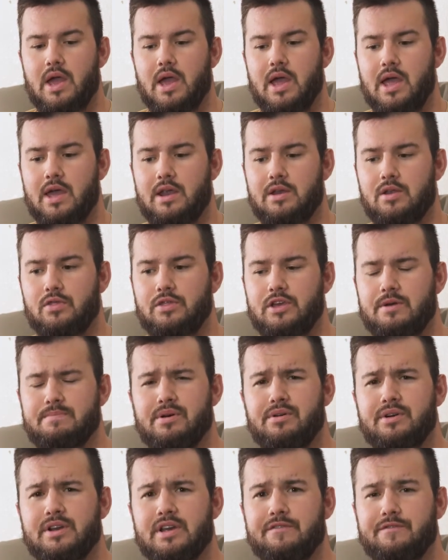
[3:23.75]
And the
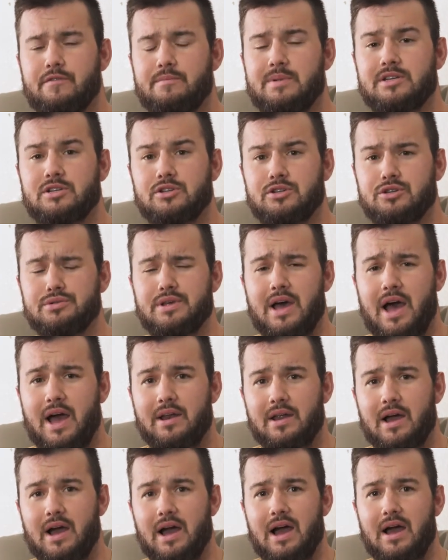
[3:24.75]
ability for me to do
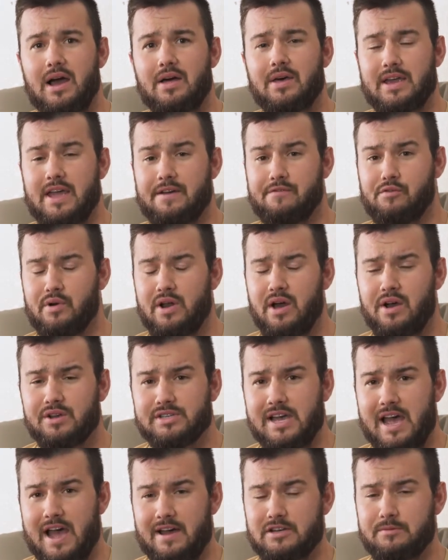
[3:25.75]
that, like everyone
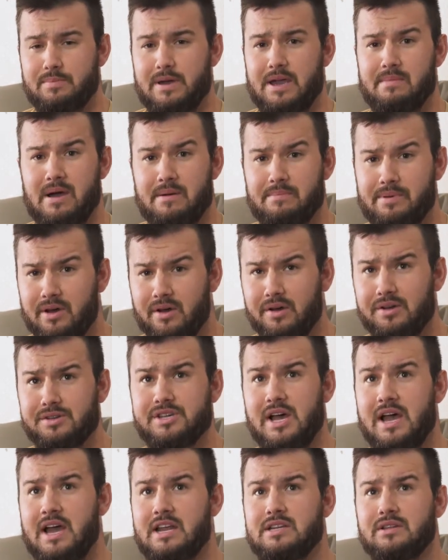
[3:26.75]
else, I had to pay my
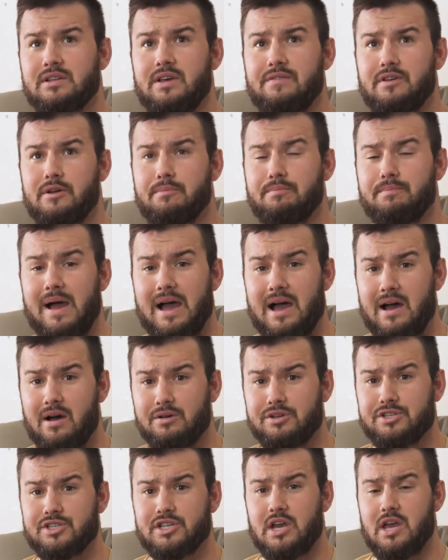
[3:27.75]
bills. I had to live in a
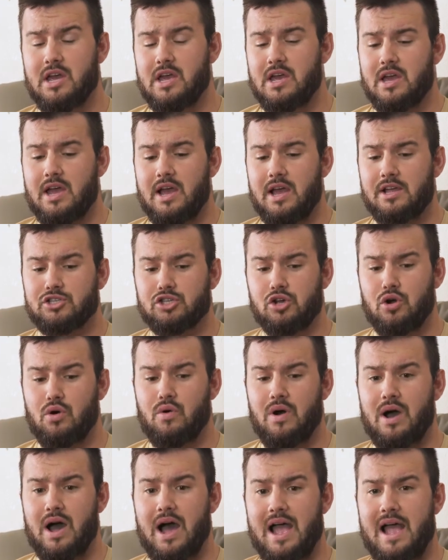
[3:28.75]
house. And
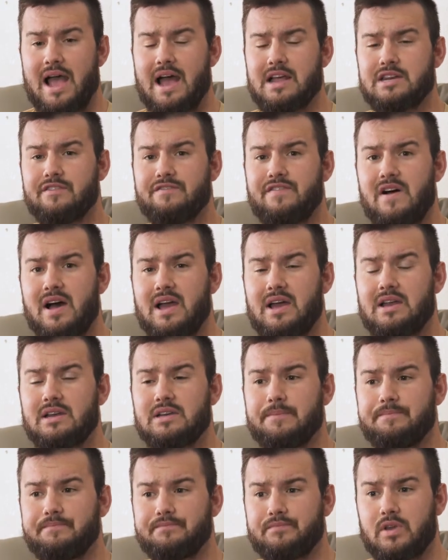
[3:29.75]
so I had to
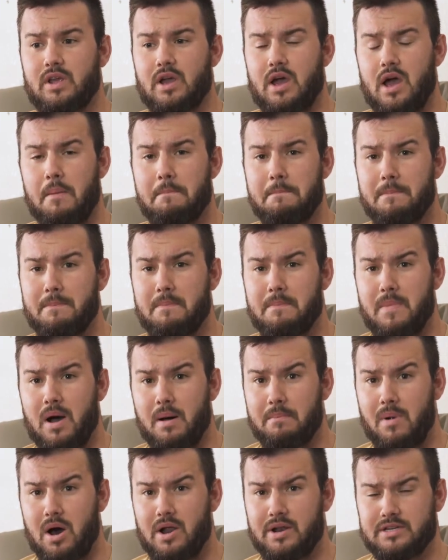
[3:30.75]
find
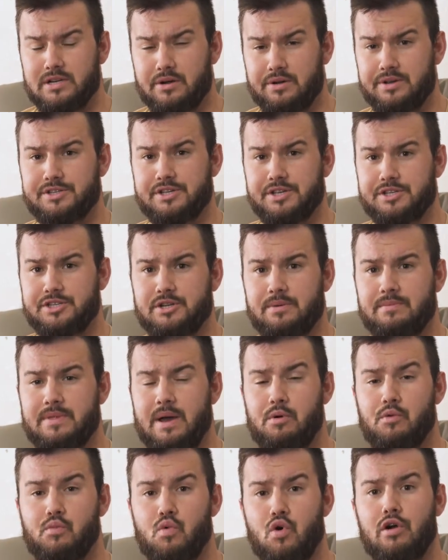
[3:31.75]
a monetary system
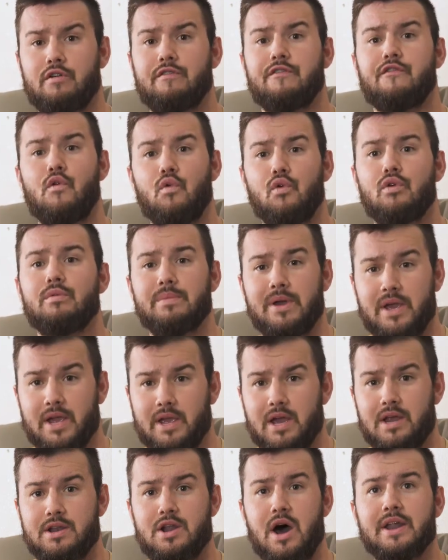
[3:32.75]
that would work for
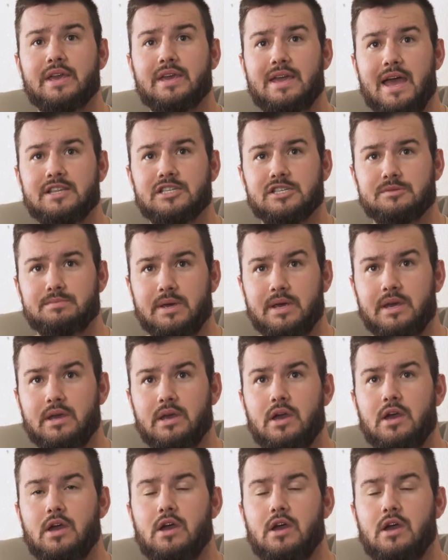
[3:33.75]
me and not against me.